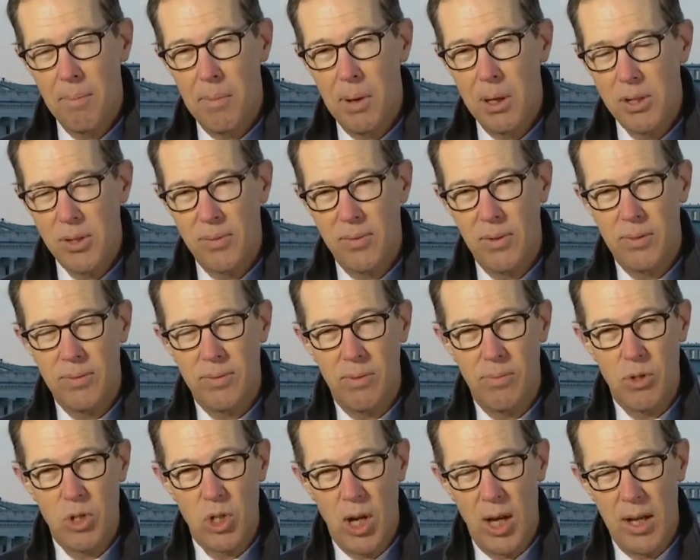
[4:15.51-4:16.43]
much of it
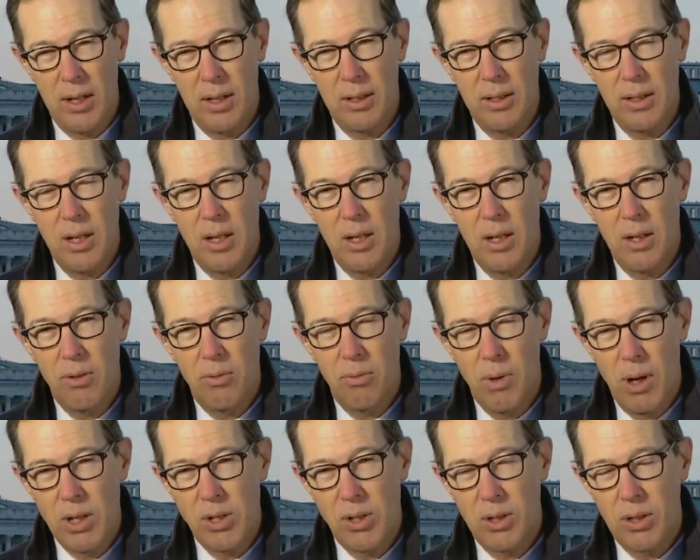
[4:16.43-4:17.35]
from China,
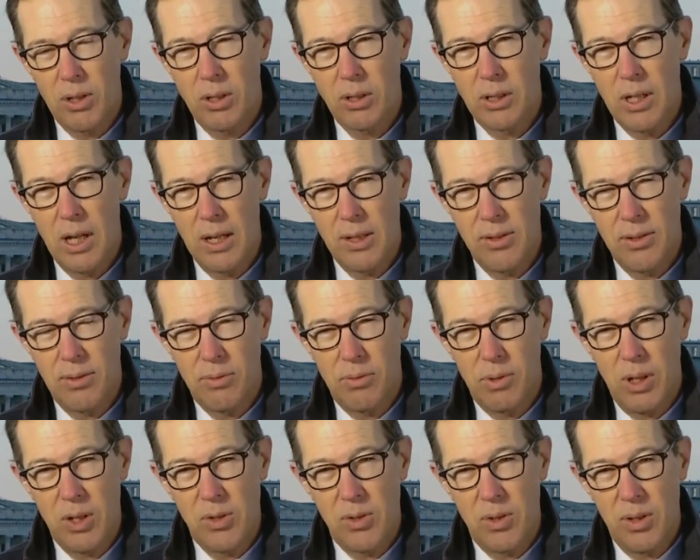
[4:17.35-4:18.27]
raising all kinds of
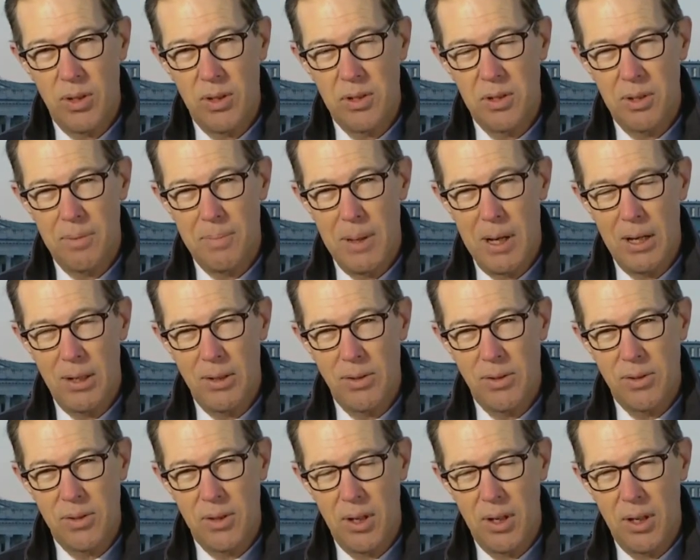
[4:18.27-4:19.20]
questions
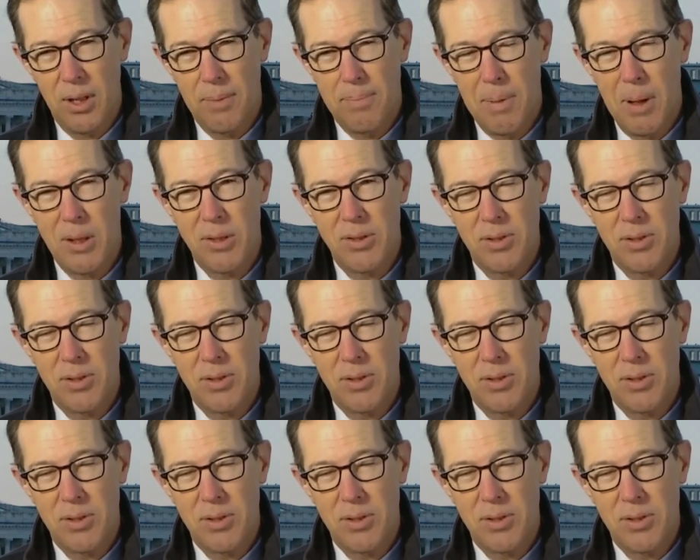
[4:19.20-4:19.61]
about the